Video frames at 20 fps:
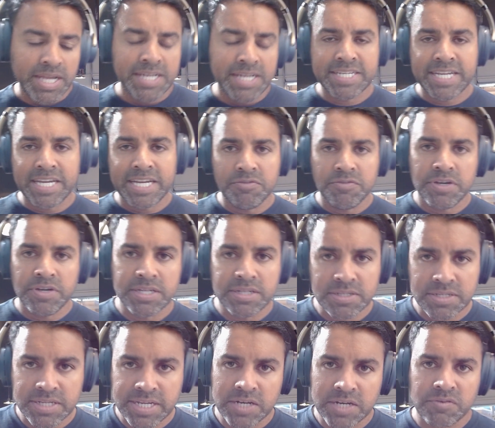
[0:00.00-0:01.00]
It's kind of fun
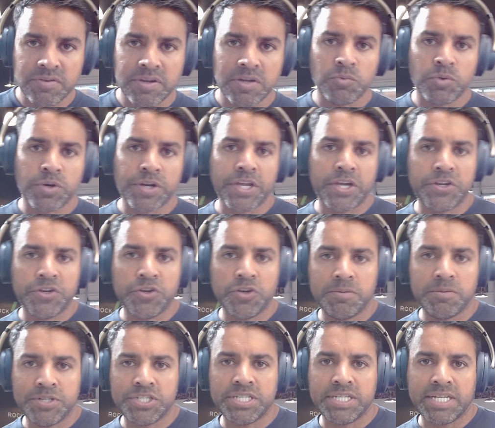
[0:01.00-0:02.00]
working on your
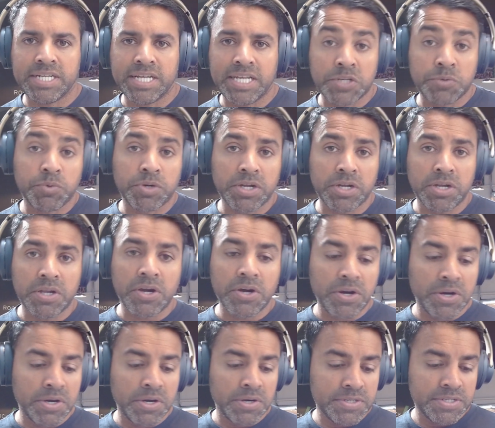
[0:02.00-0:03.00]
own machine. I like to work on
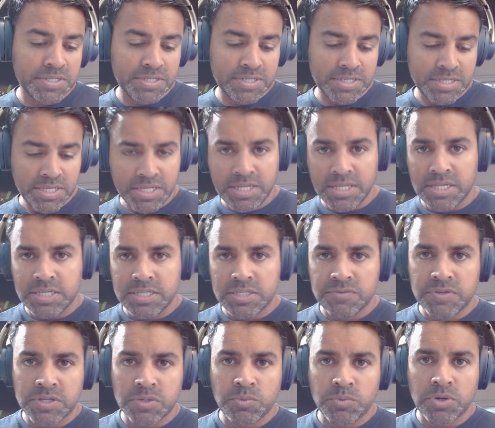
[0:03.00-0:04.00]
cars. It's
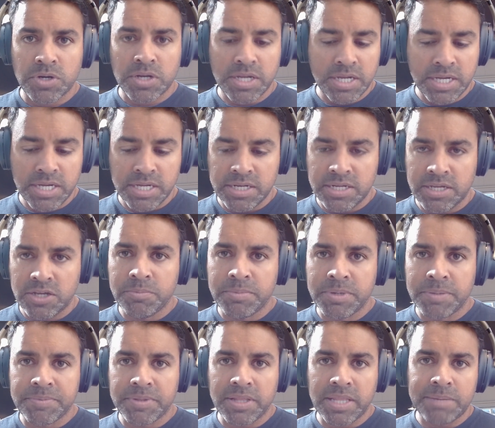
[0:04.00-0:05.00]
fun to work on, open
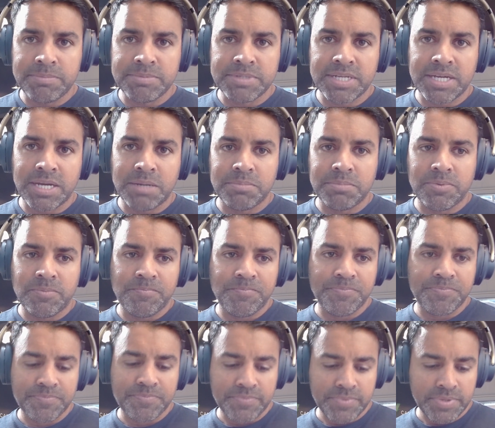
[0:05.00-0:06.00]
up the laptop
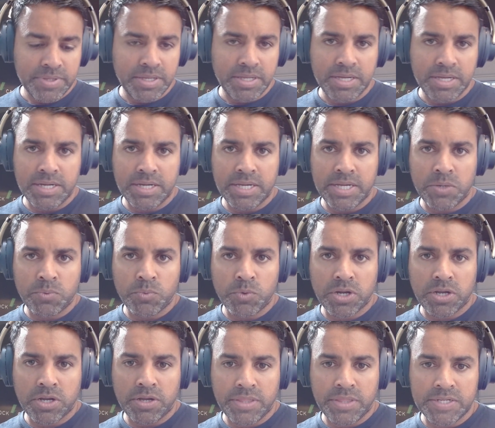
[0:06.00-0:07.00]
and
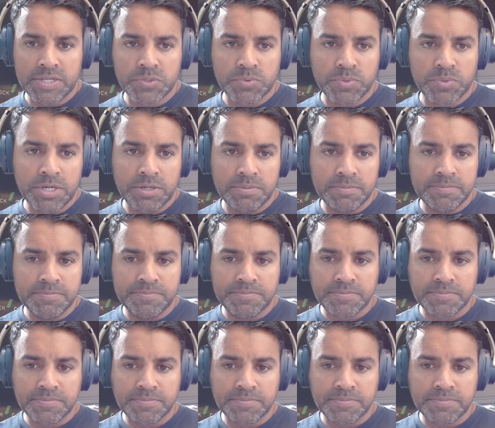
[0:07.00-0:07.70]
work on that as well.